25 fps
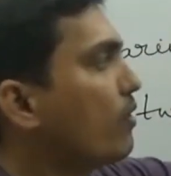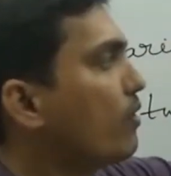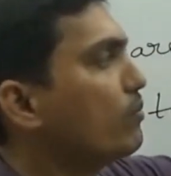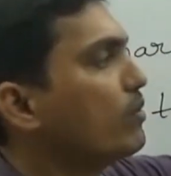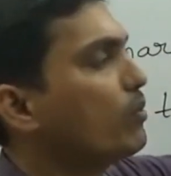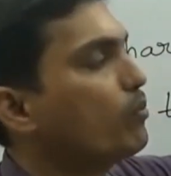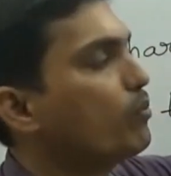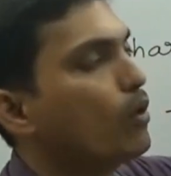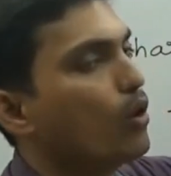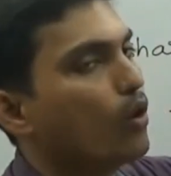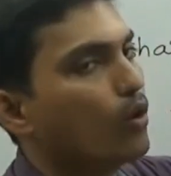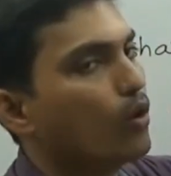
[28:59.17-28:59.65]
from
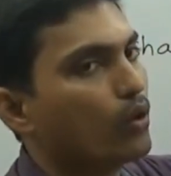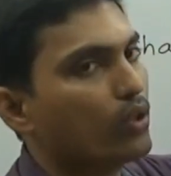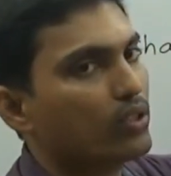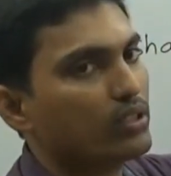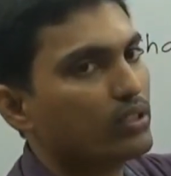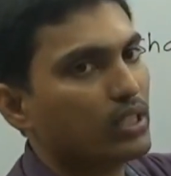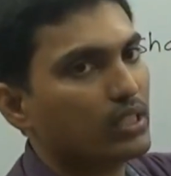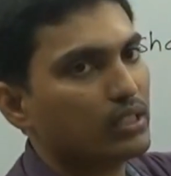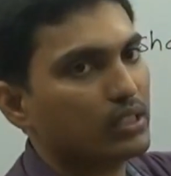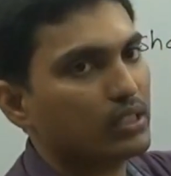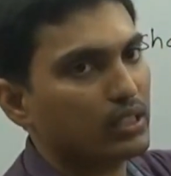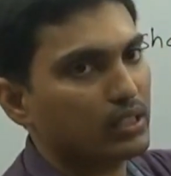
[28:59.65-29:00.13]
the
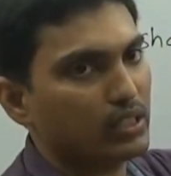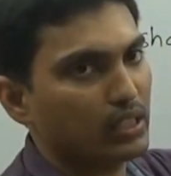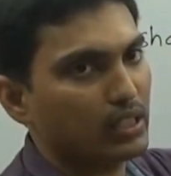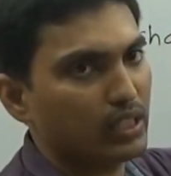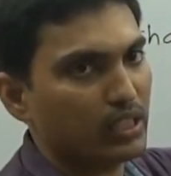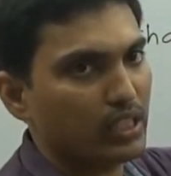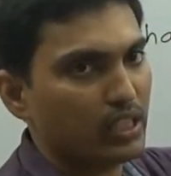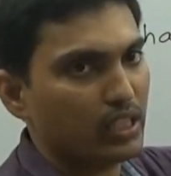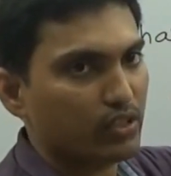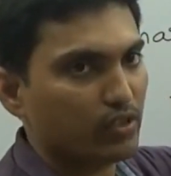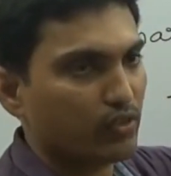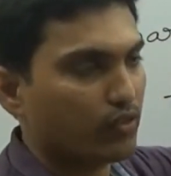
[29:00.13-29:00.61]
borrowers as the
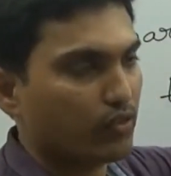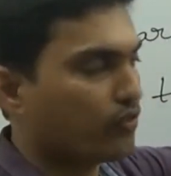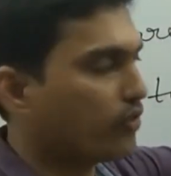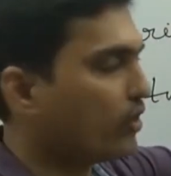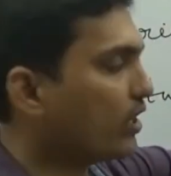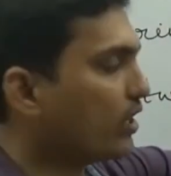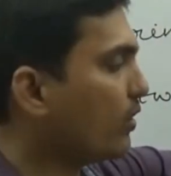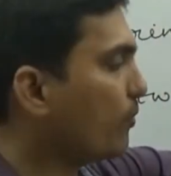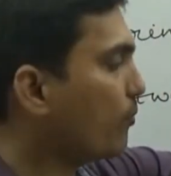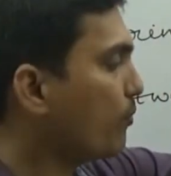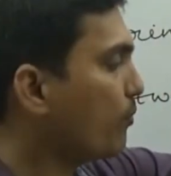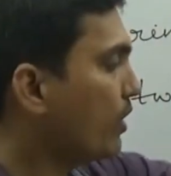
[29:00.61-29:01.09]
syndication
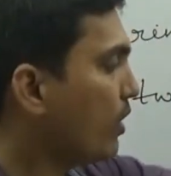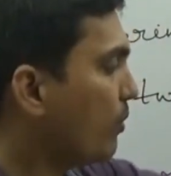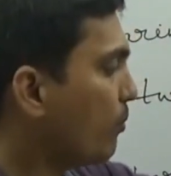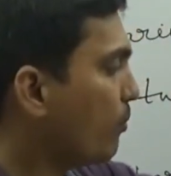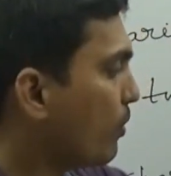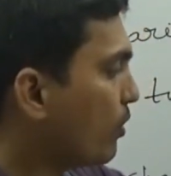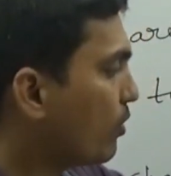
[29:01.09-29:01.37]
fee,